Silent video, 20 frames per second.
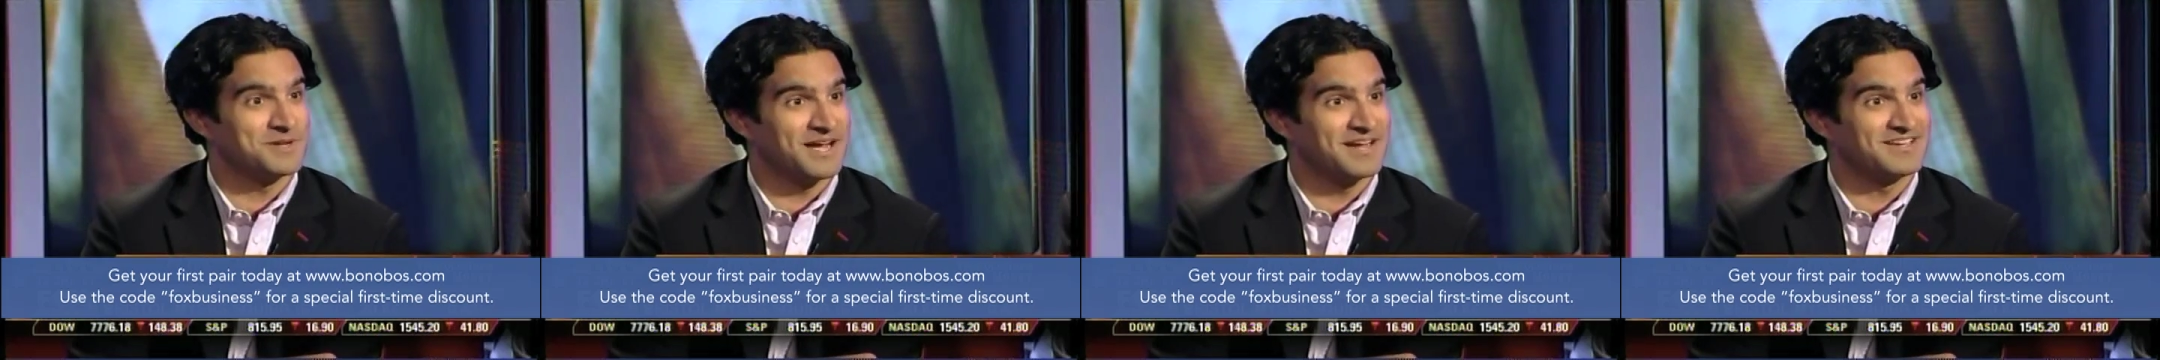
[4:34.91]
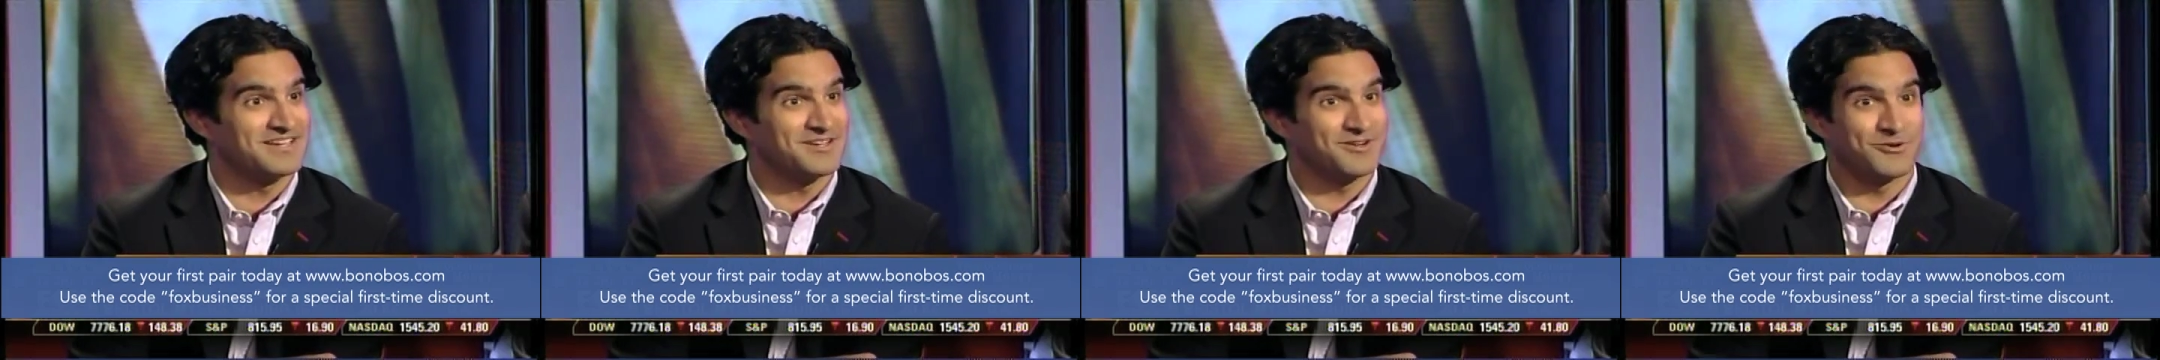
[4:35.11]

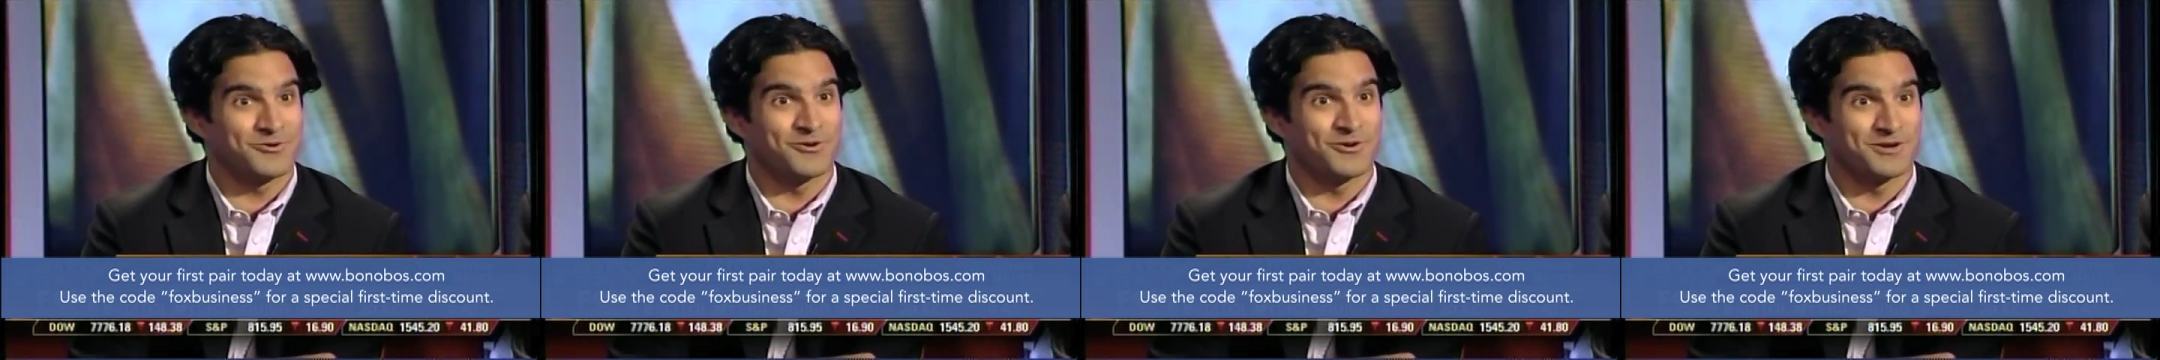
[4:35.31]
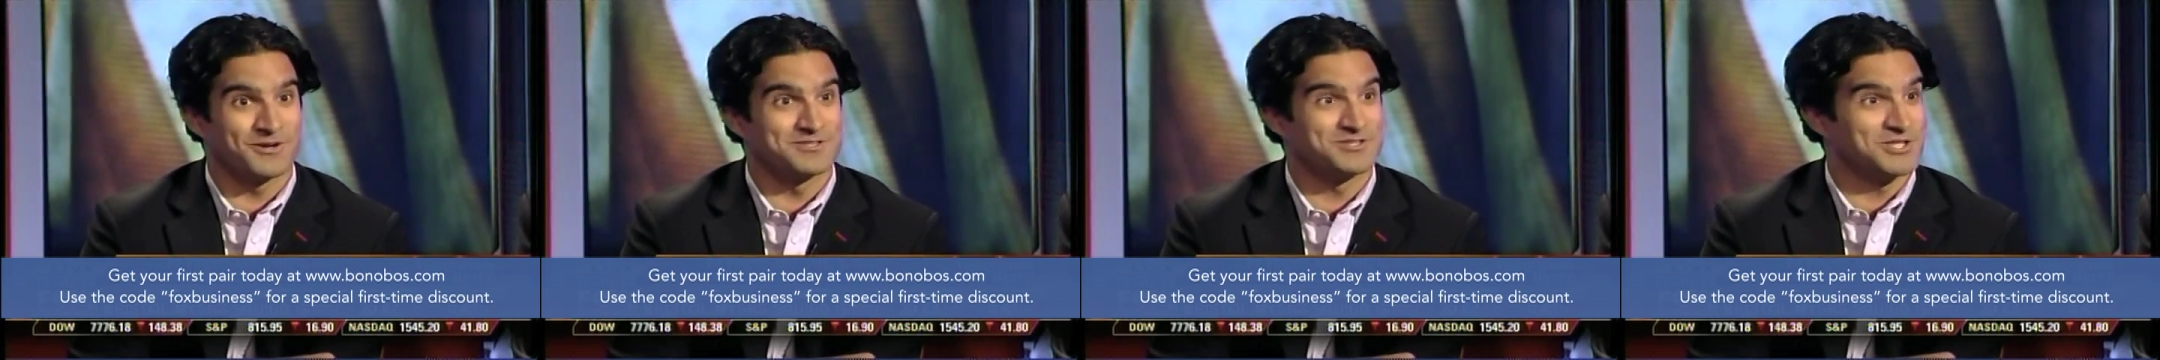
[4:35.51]
idea
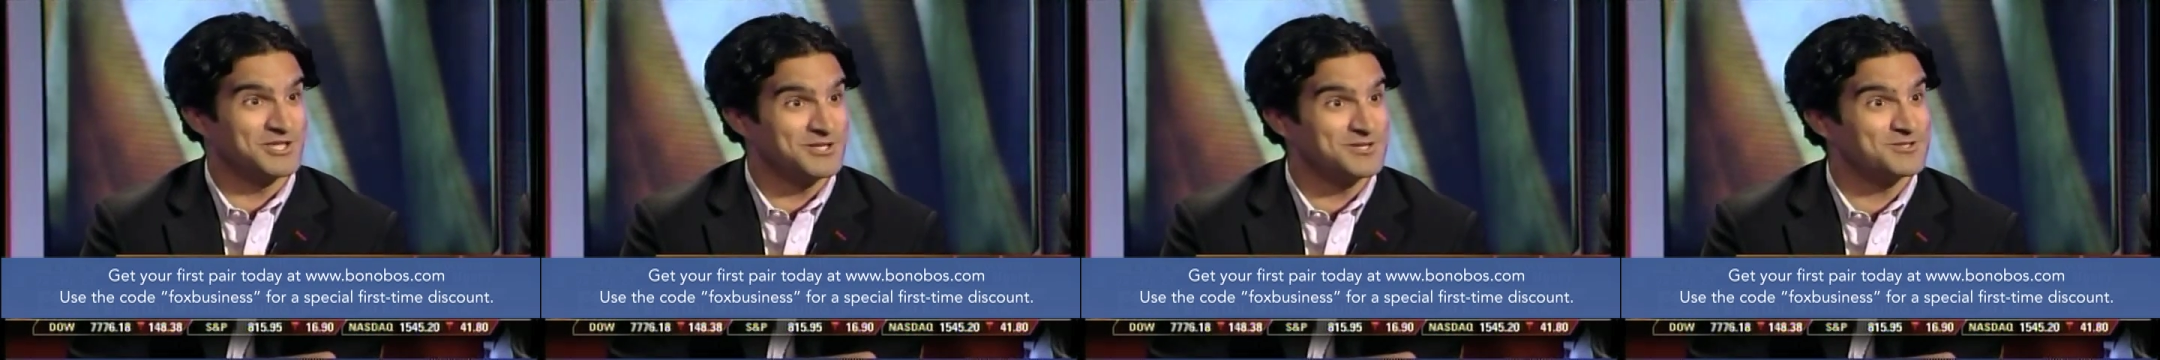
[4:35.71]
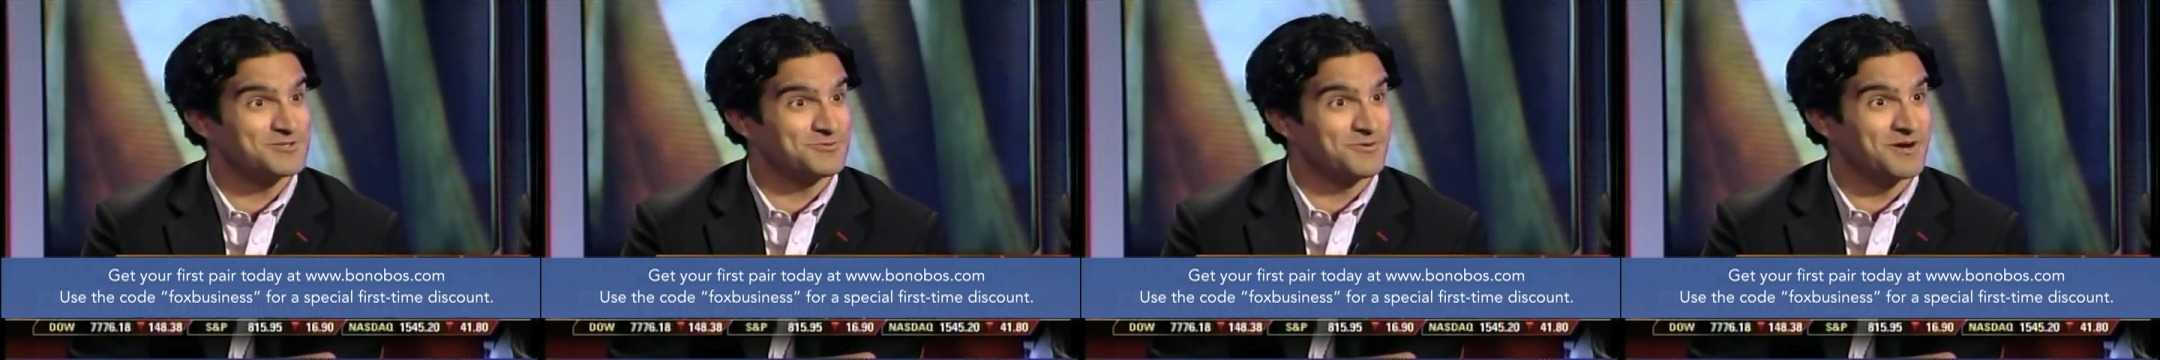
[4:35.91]
or a
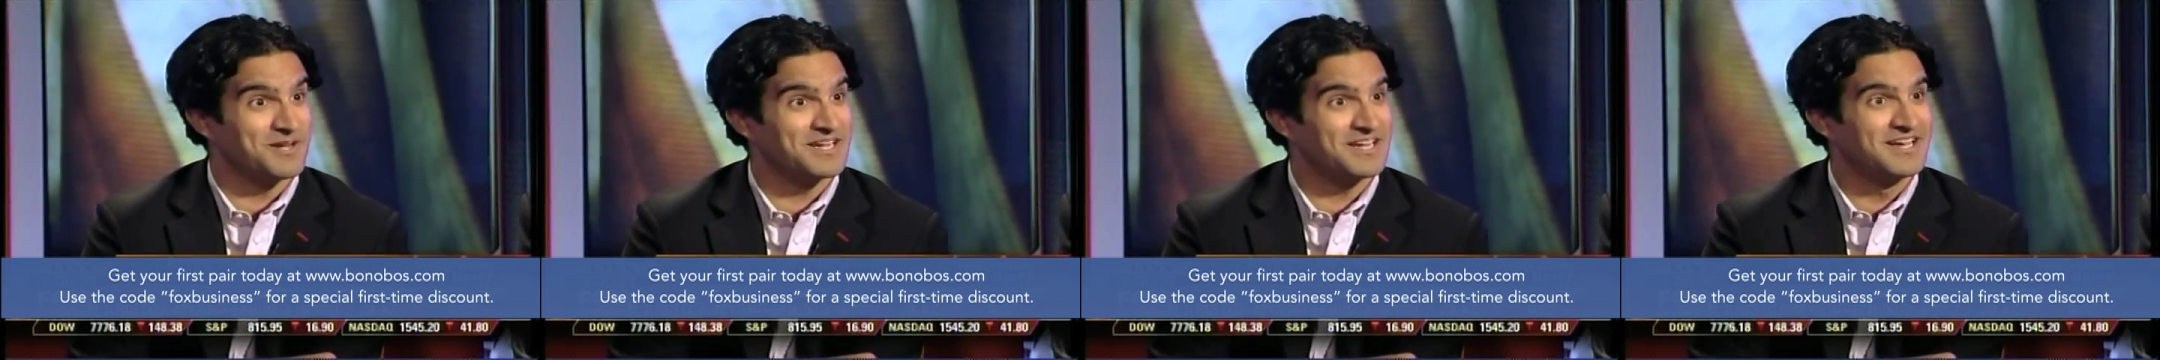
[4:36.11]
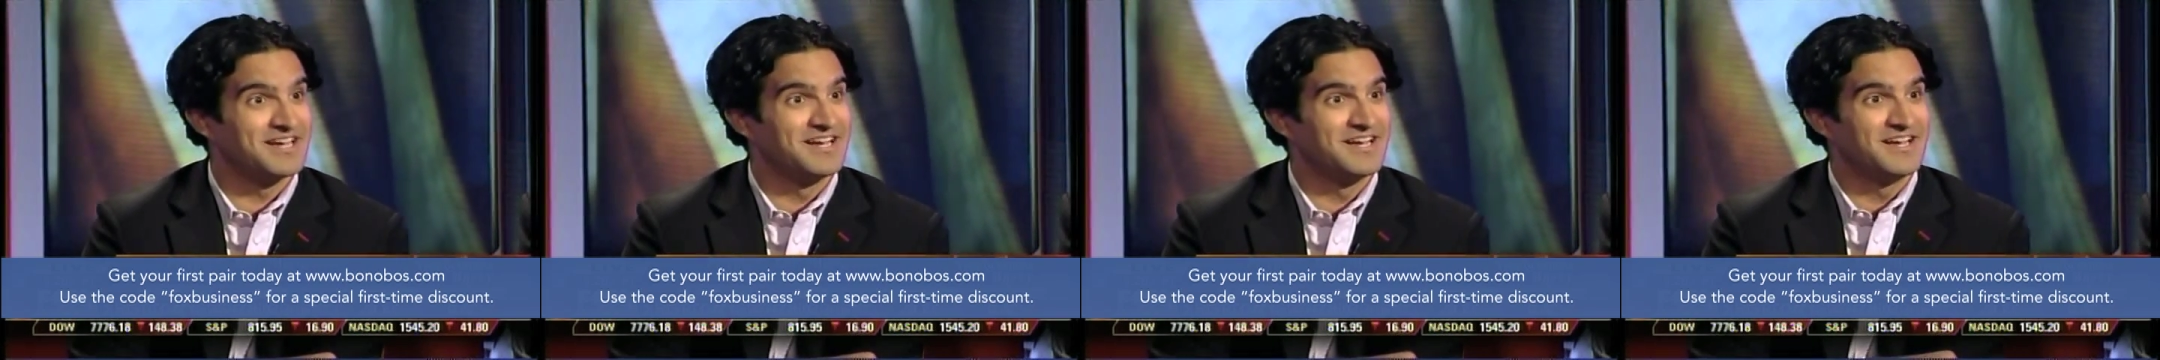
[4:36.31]
genius
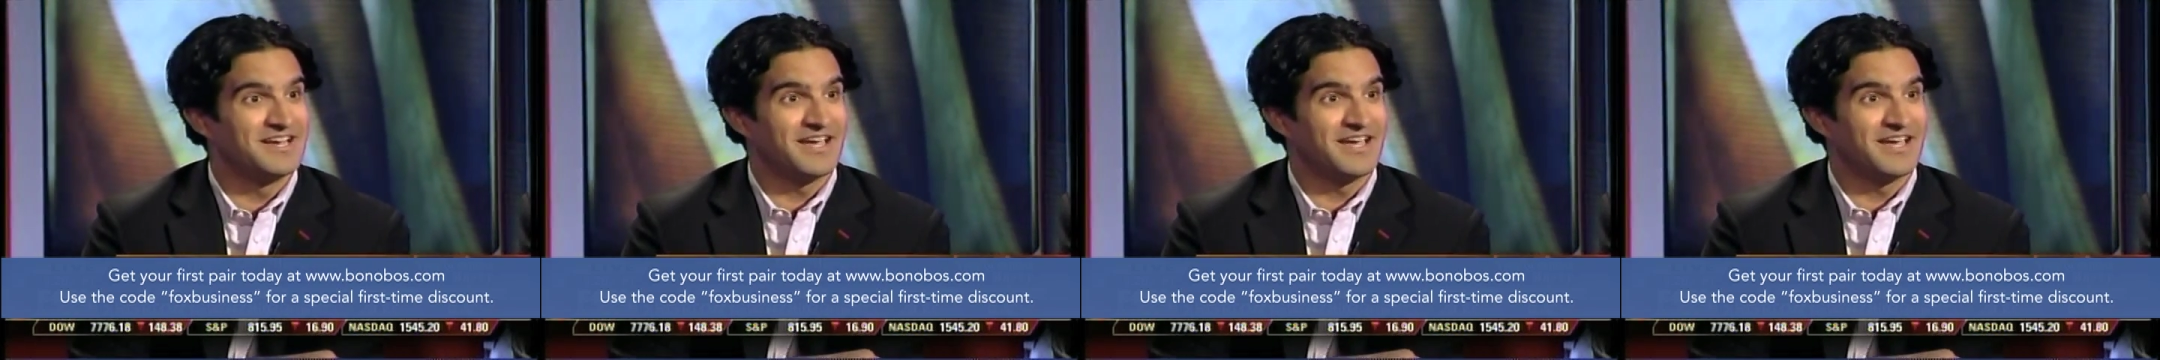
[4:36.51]
one right.